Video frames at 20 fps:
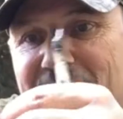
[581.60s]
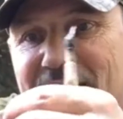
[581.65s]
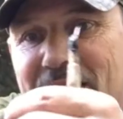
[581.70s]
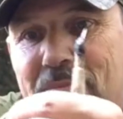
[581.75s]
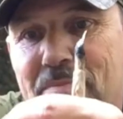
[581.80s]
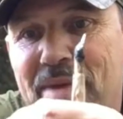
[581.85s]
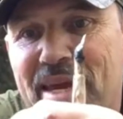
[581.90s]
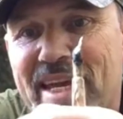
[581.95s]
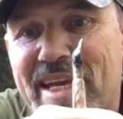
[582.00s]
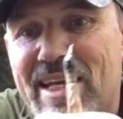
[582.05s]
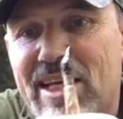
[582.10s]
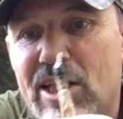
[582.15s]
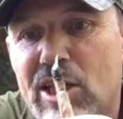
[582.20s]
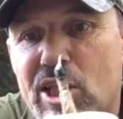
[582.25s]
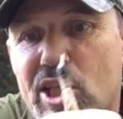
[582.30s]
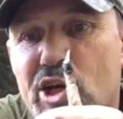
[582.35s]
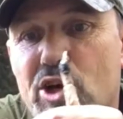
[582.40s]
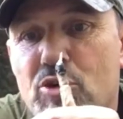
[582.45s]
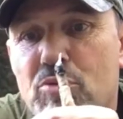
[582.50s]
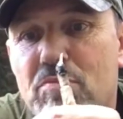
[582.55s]
and make a
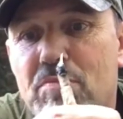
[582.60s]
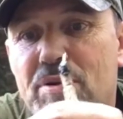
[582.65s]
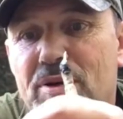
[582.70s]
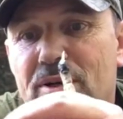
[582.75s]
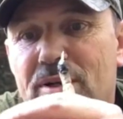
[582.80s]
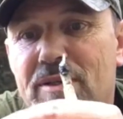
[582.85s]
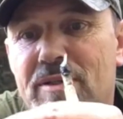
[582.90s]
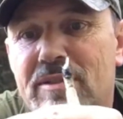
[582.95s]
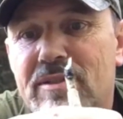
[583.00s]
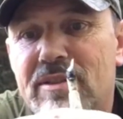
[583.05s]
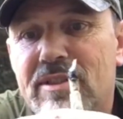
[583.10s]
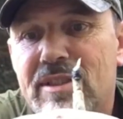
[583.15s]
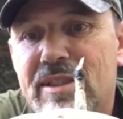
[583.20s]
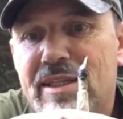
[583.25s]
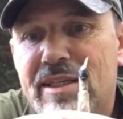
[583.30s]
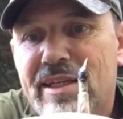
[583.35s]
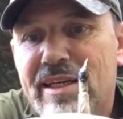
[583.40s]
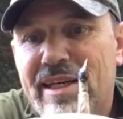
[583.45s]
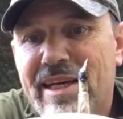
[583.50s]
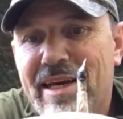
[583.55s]
loop
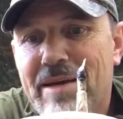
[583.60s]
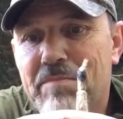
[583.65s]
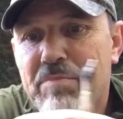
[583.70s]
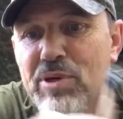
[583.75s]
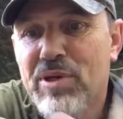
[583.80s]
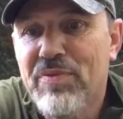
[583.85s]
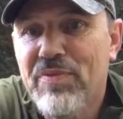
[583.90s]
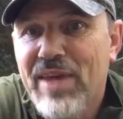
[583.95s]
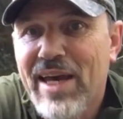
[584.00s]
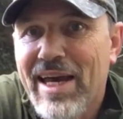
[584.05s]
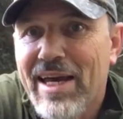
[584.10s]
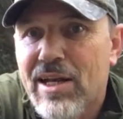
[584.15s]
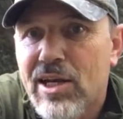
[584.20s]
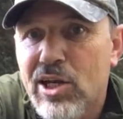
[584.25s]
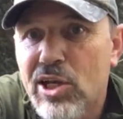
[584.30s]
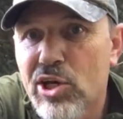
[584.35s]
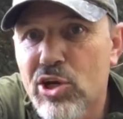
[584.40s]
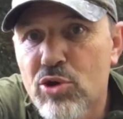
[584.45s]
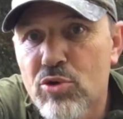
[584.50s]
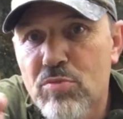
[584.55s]
and put that
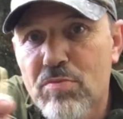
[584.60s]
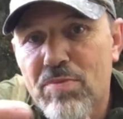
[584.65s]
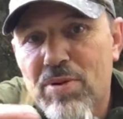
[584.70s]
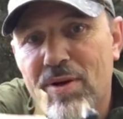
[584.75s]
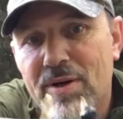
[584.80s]
loop